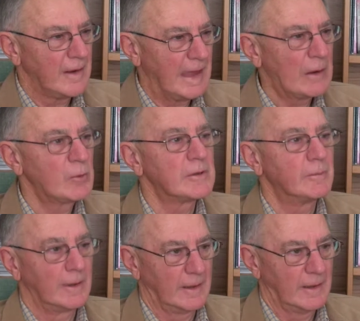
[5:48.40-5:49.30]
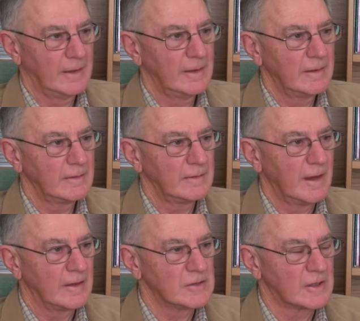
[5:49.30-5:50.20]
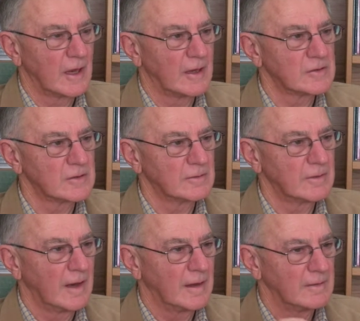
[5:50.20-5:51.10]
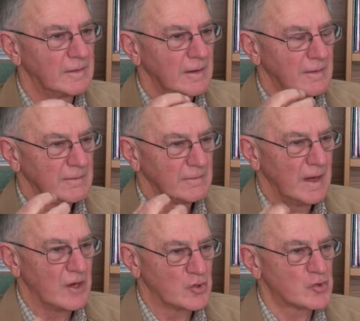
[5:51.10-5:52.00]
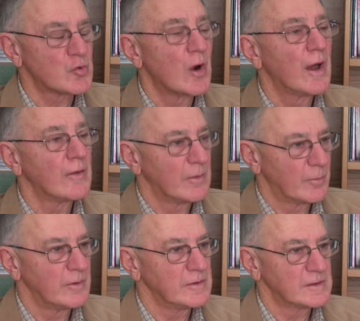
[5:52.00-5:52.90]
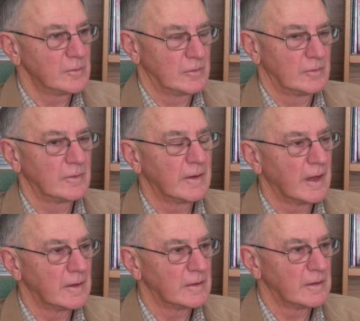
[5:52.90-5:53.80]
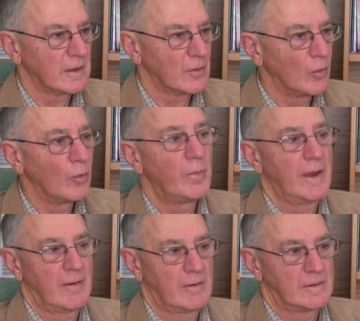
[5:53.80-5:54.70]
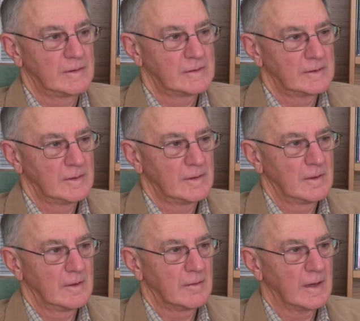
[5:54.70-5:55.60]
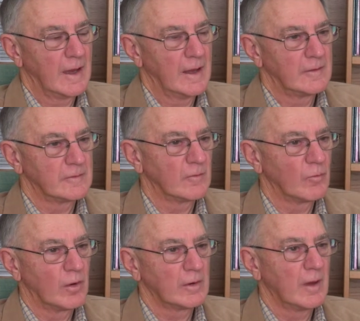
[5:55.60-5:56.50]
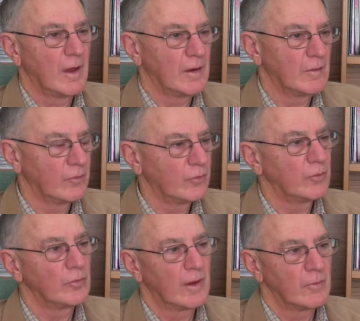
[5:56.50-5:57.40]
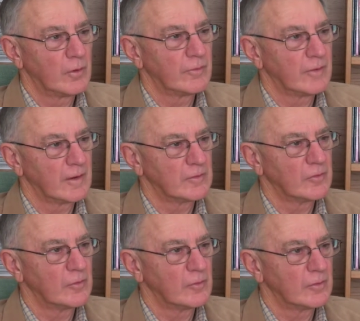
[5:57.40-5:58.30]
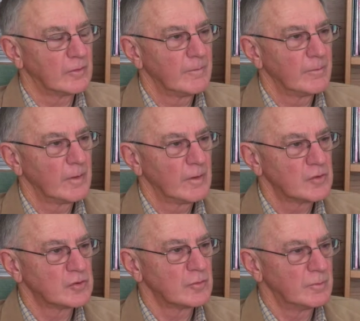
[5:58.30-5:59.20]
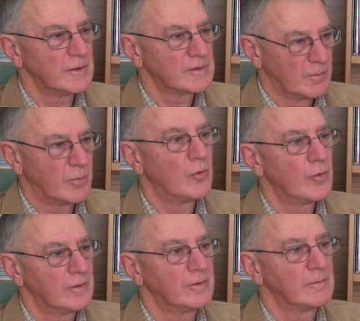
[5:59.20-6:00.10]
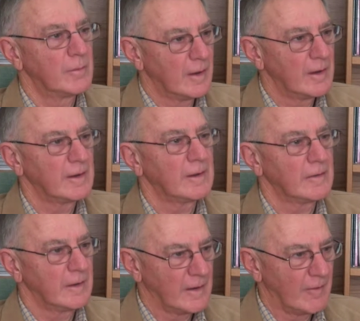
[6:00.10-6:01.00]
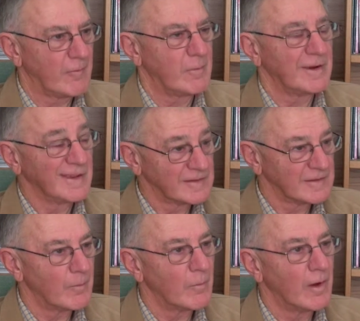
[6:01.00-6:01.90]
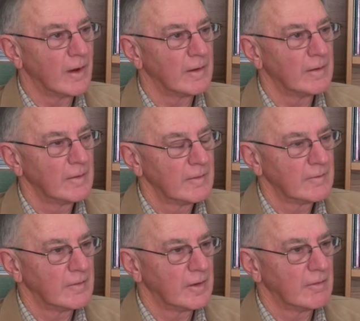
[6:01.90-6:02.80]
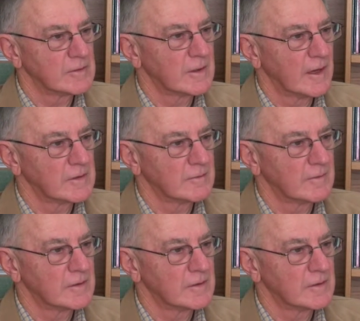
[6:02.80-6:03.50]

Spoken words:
equitably education and enshrine the principle that all parents, regardless of what kind of school they want for their children, should be supported by the government in some way for the education